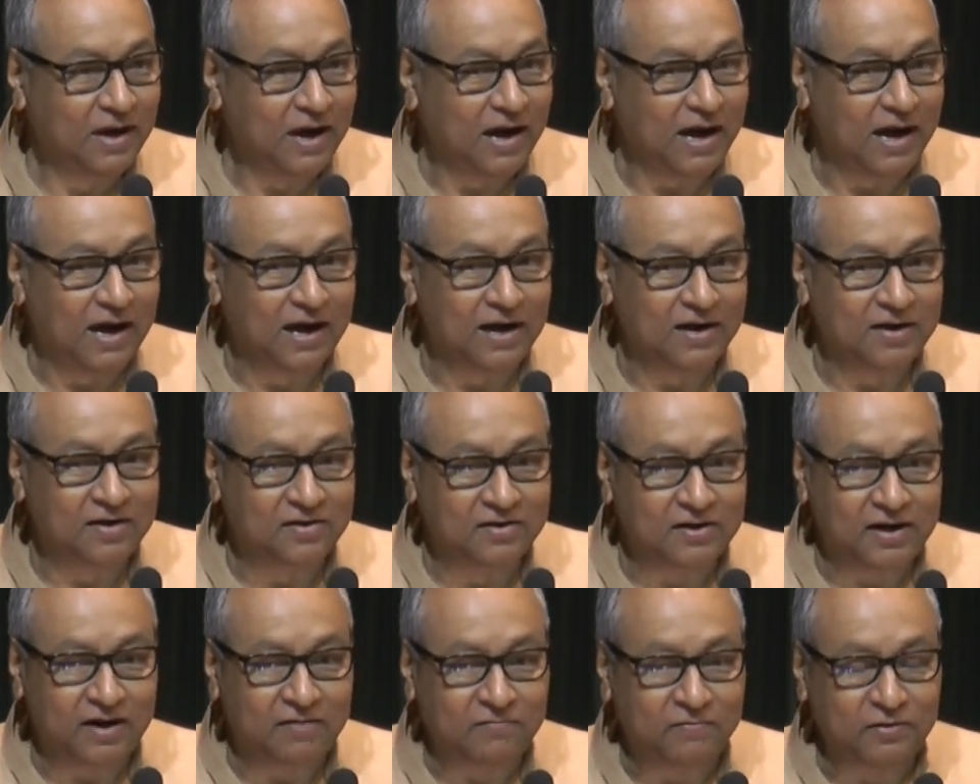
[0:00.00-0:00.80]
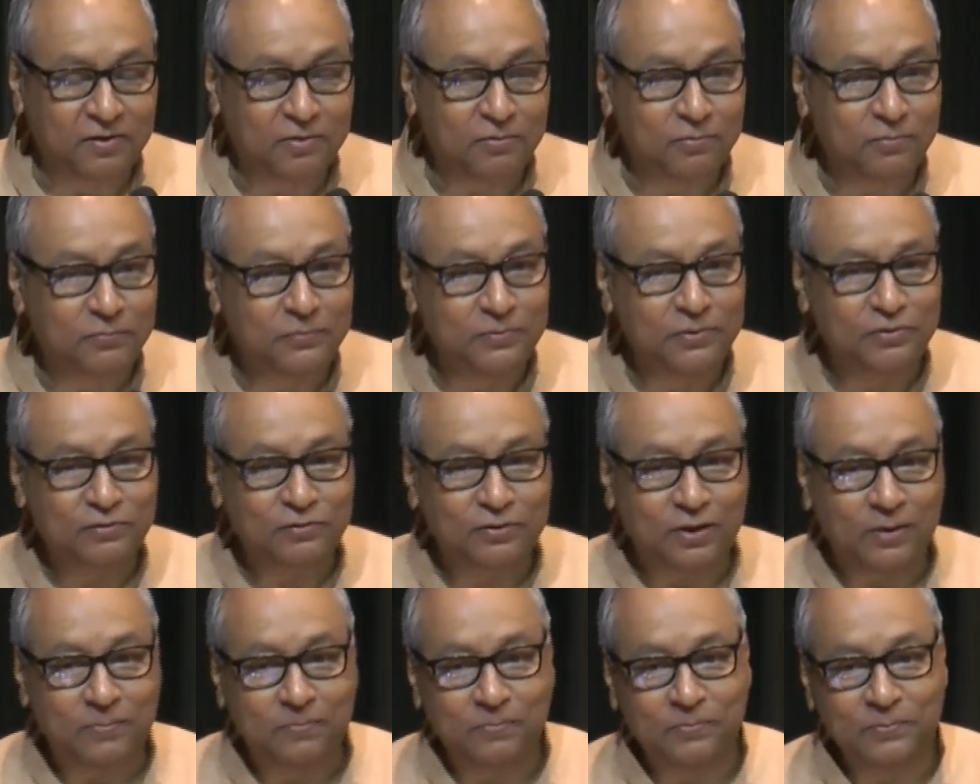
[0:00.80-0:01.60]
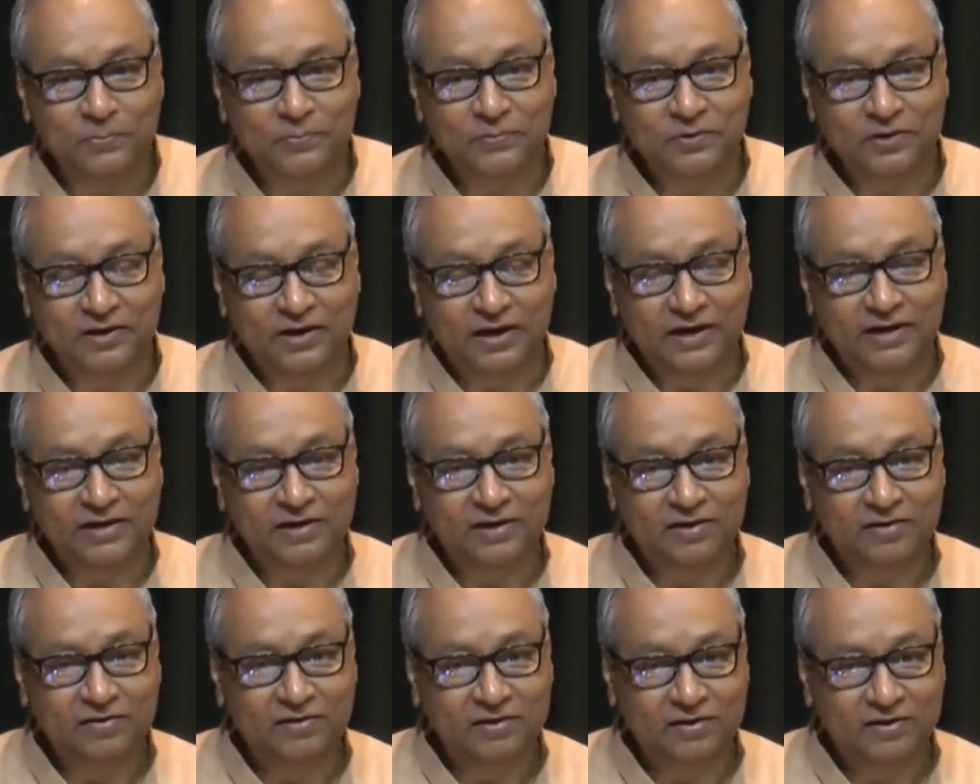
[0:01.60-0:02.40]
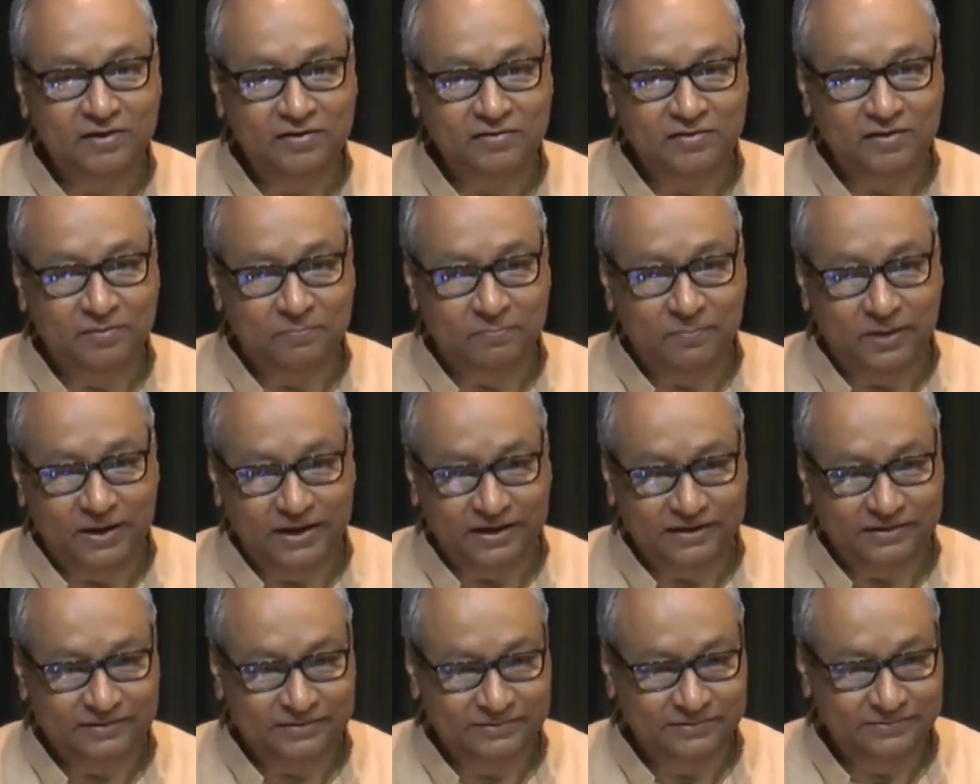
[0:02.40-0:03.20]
the traffic would be stopped between writers and Reserve Bank.